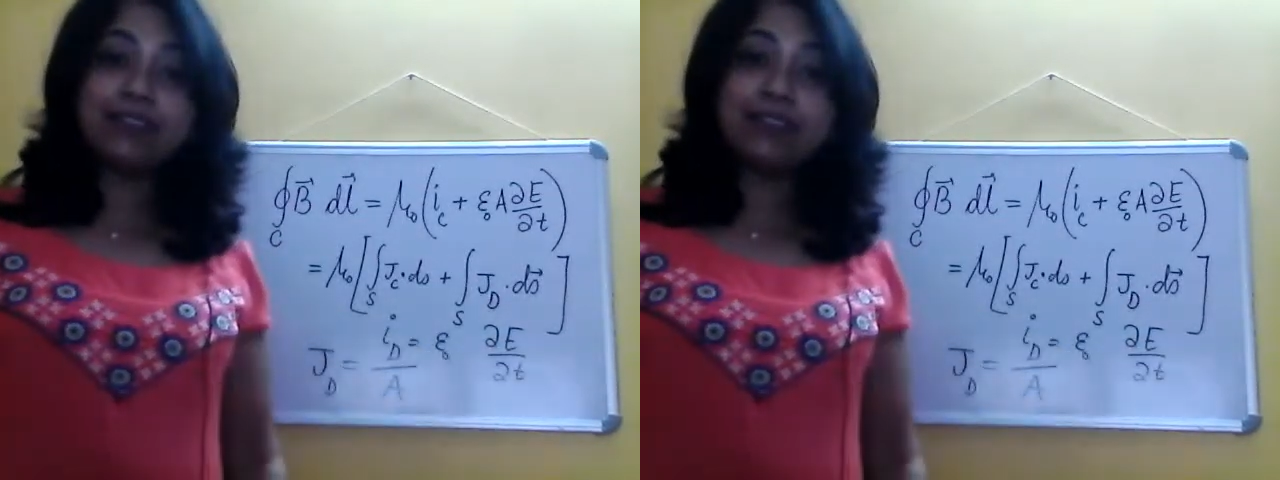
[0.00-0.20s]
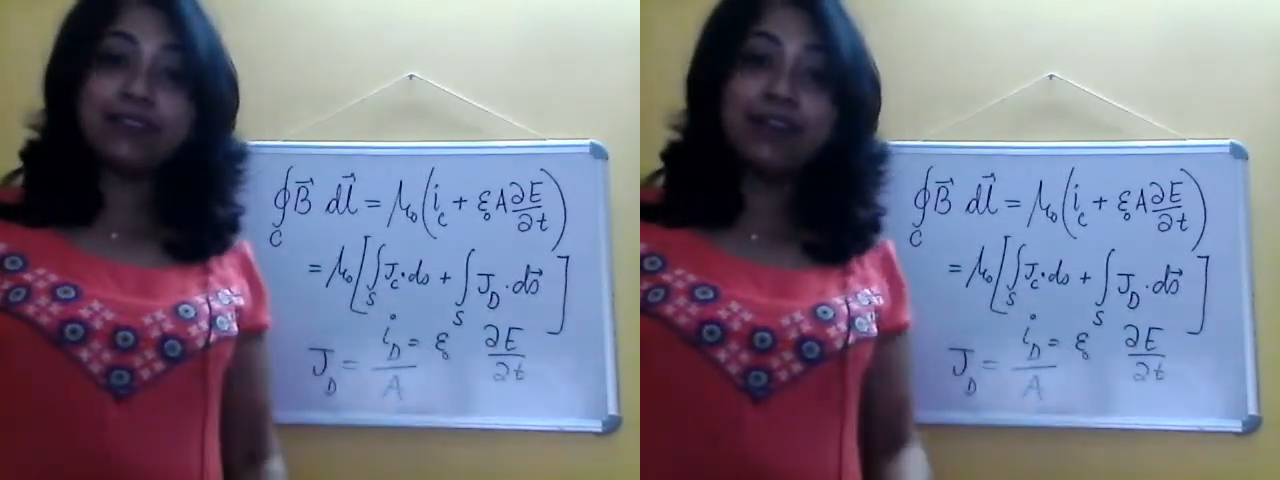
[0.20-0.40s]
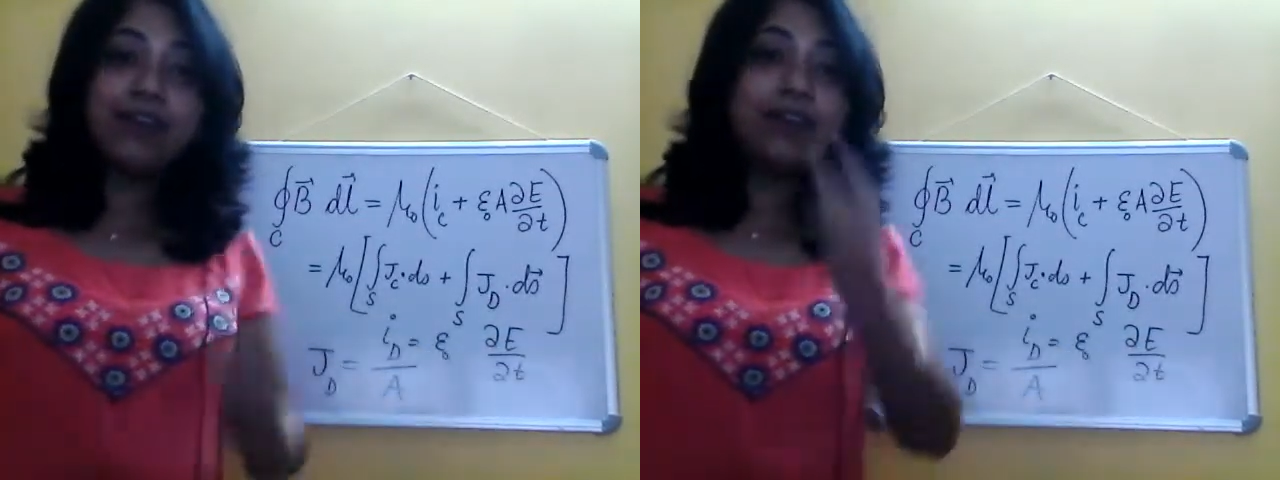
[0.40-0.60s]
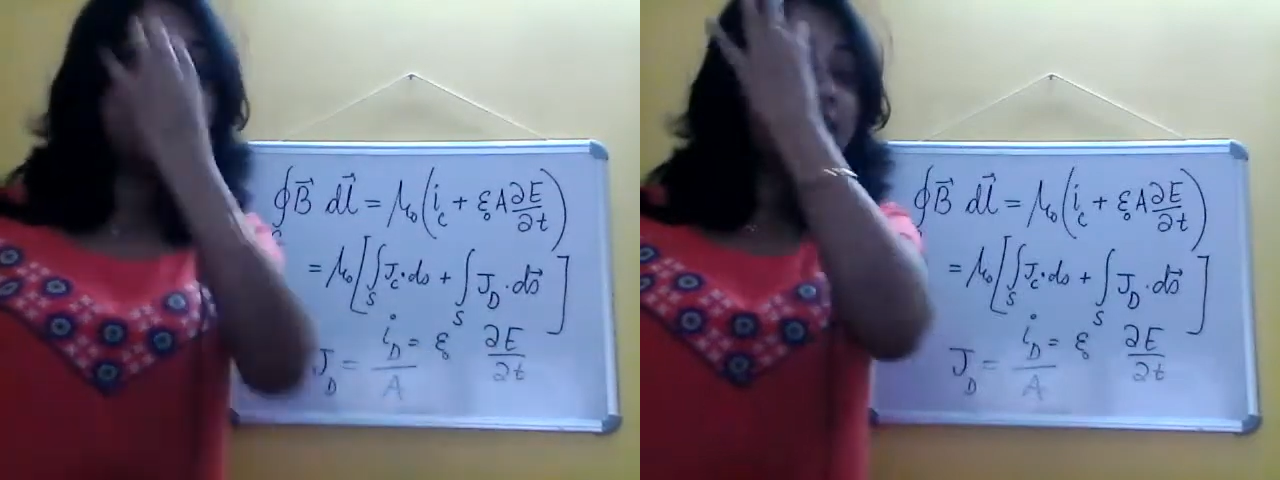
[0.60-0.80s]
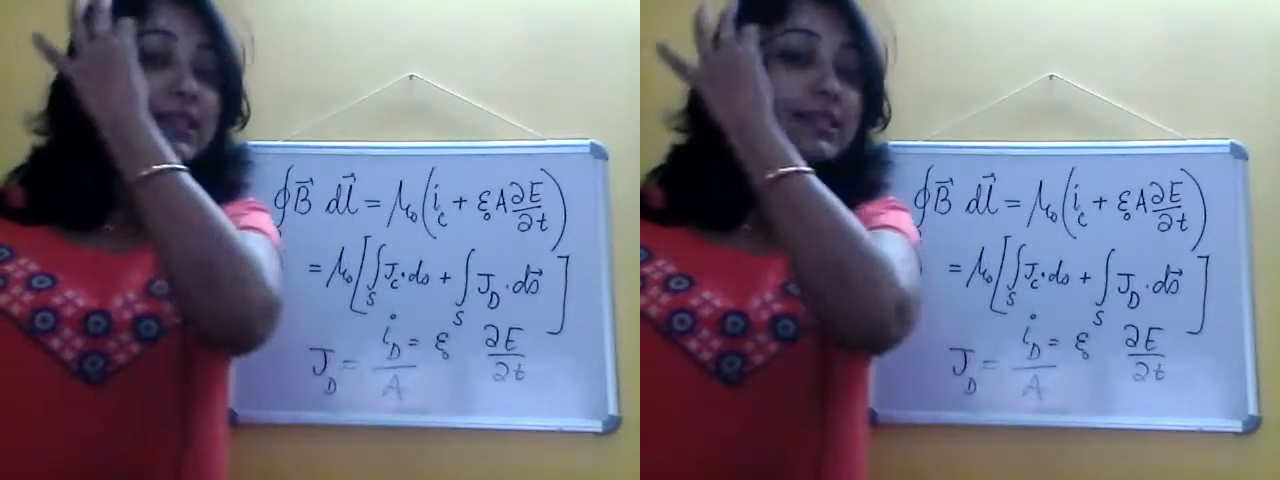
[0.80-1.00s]

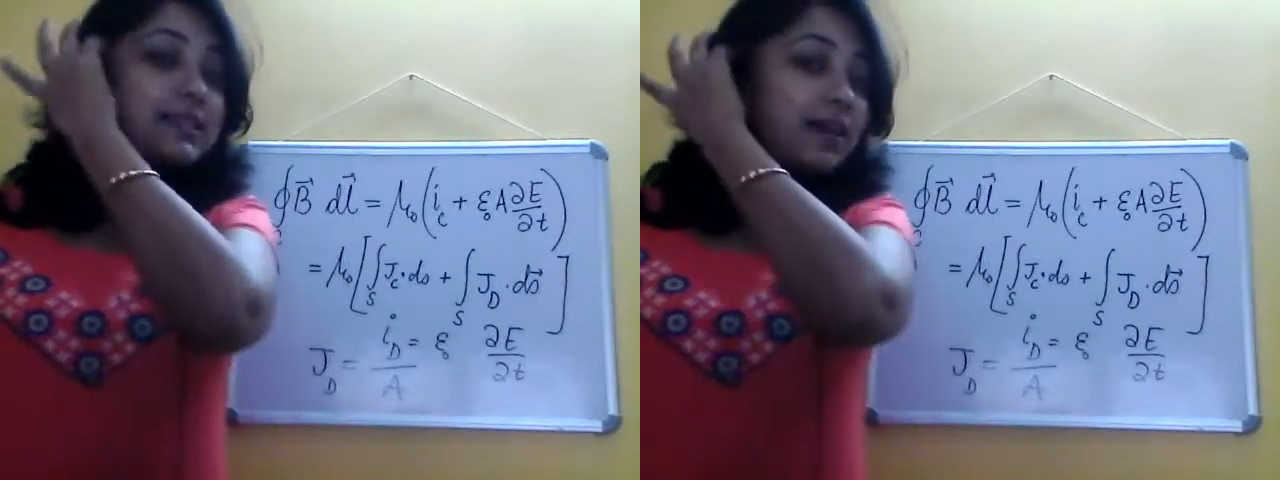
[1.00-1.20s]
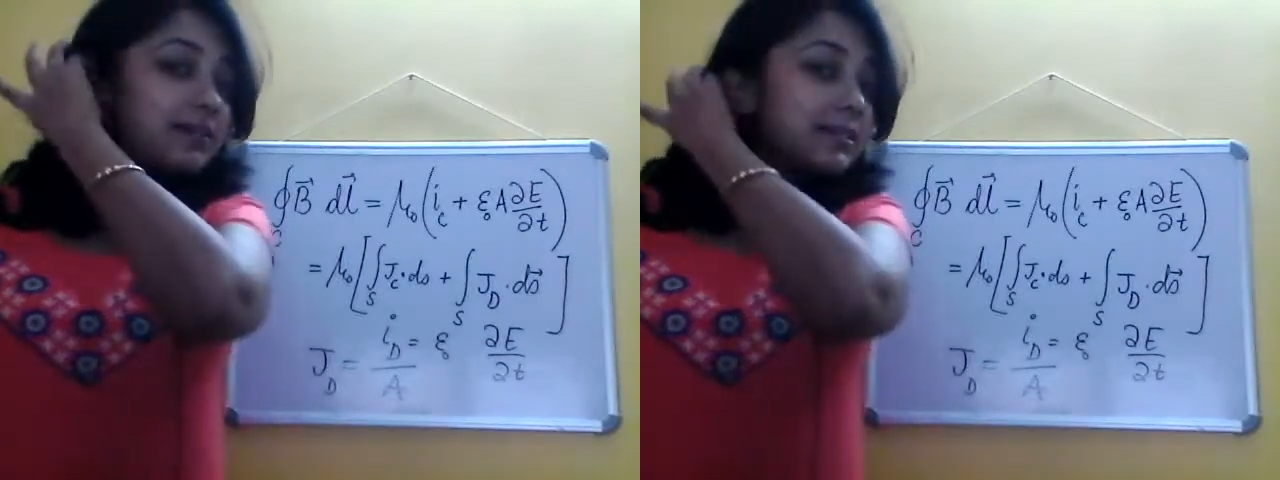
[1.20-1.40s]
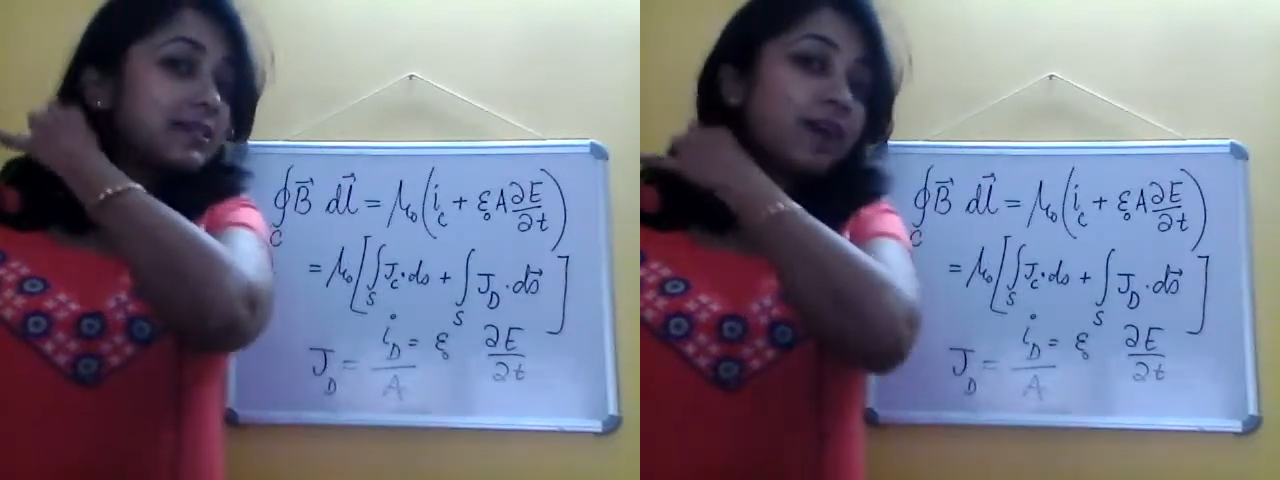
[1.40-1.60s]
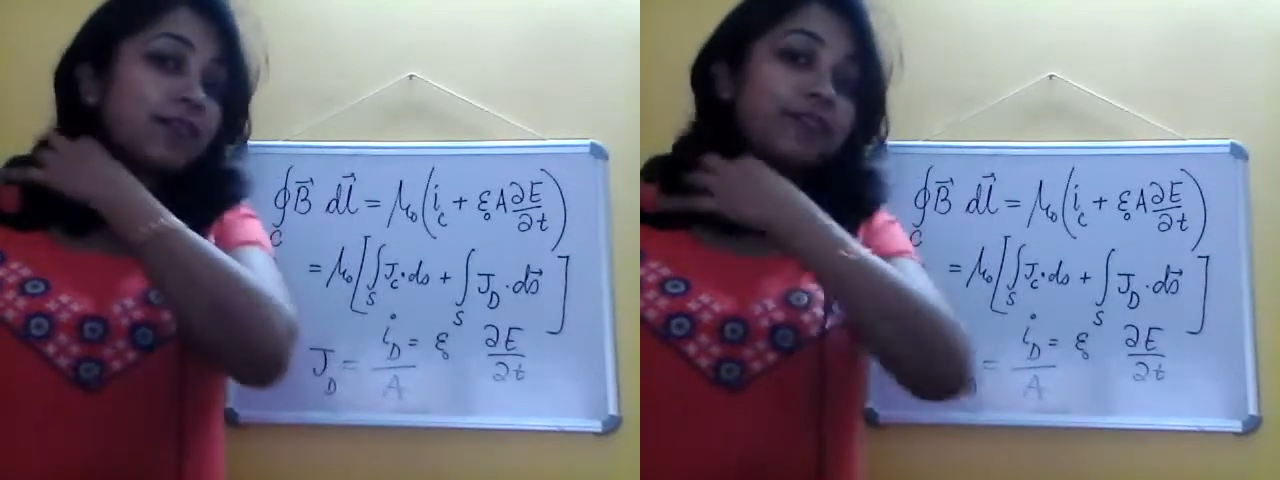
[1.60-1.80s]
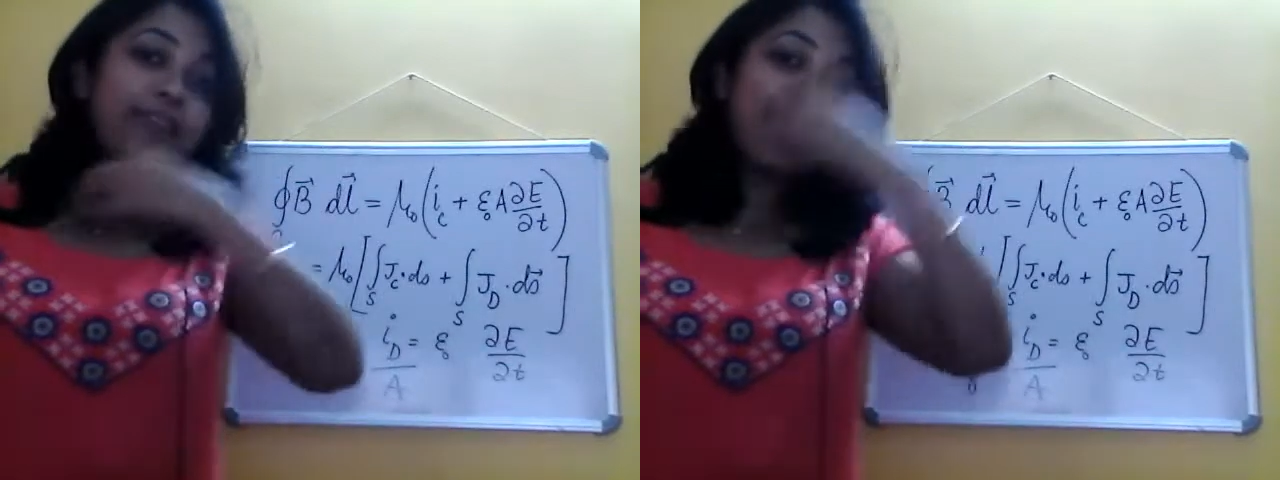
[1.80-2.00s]
the
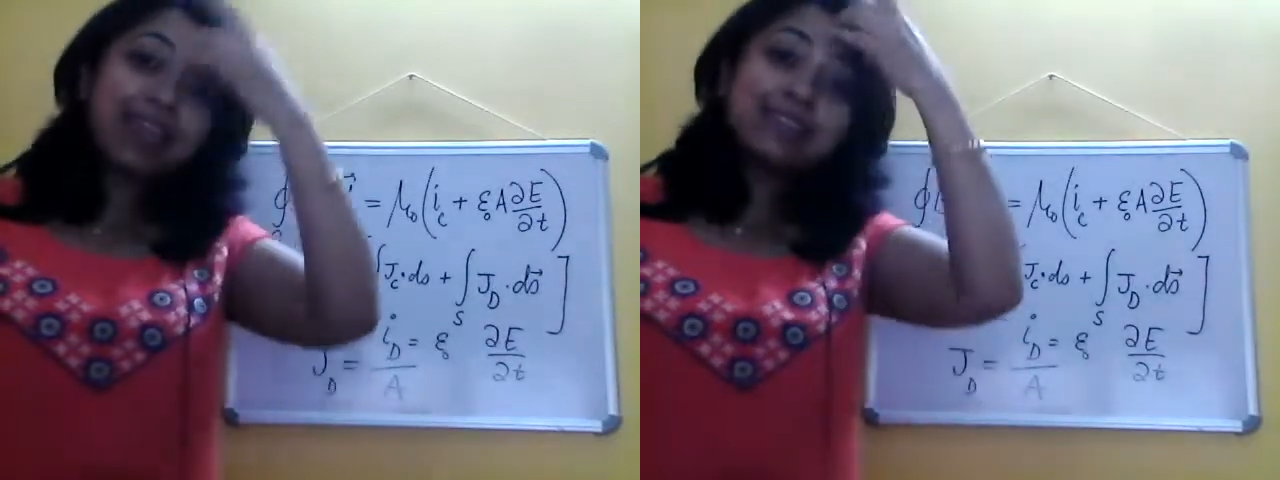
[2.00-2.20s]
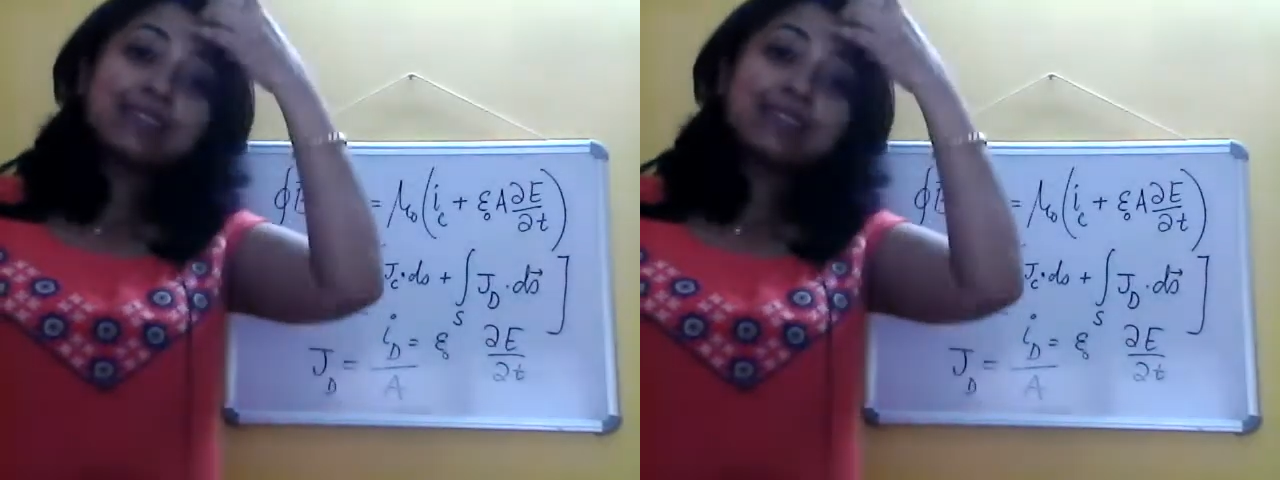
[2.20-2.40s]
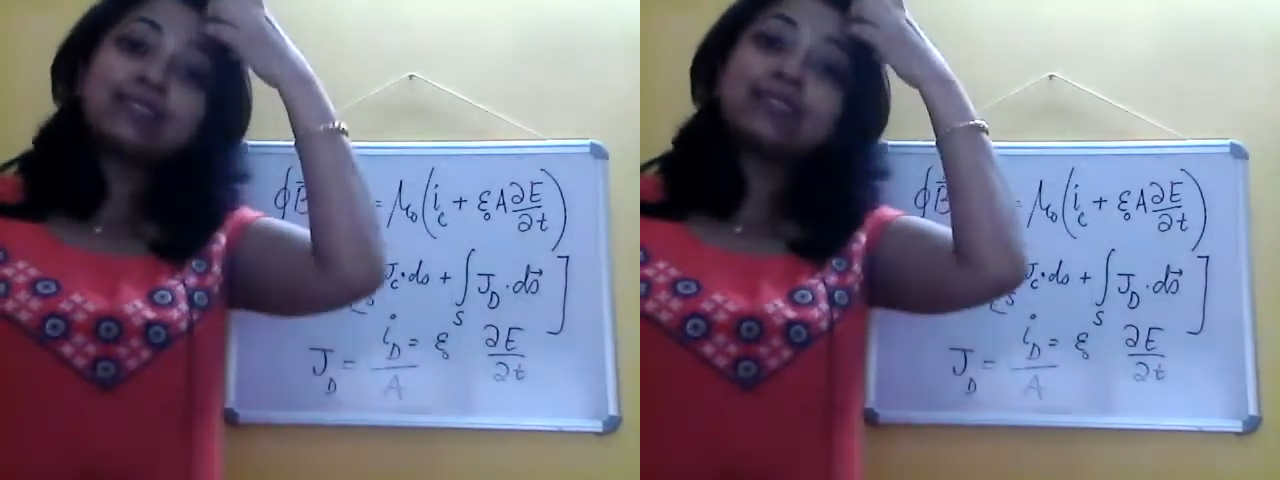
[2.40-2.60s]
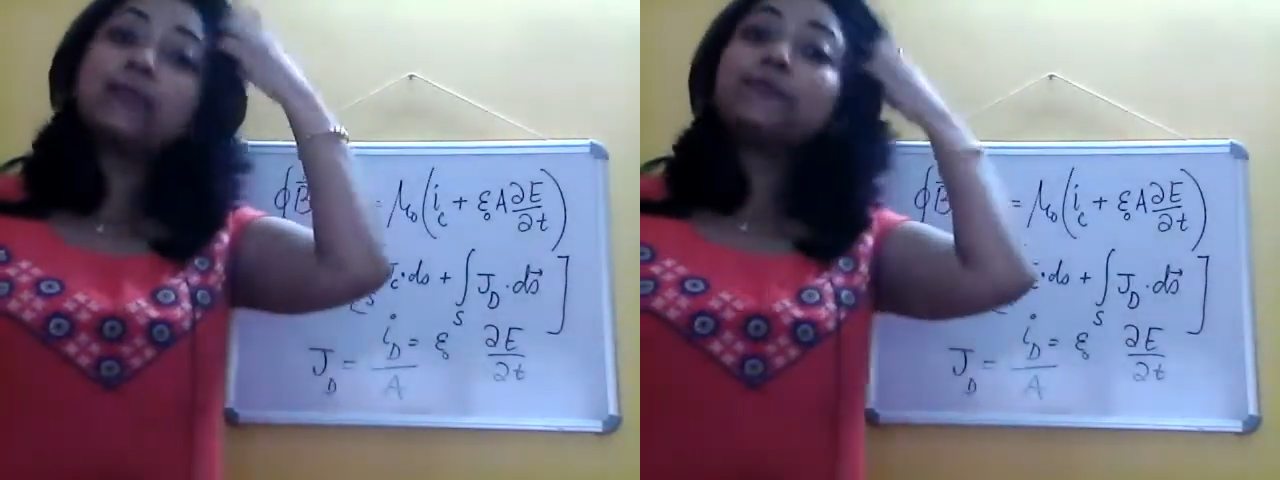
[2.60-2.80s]
surface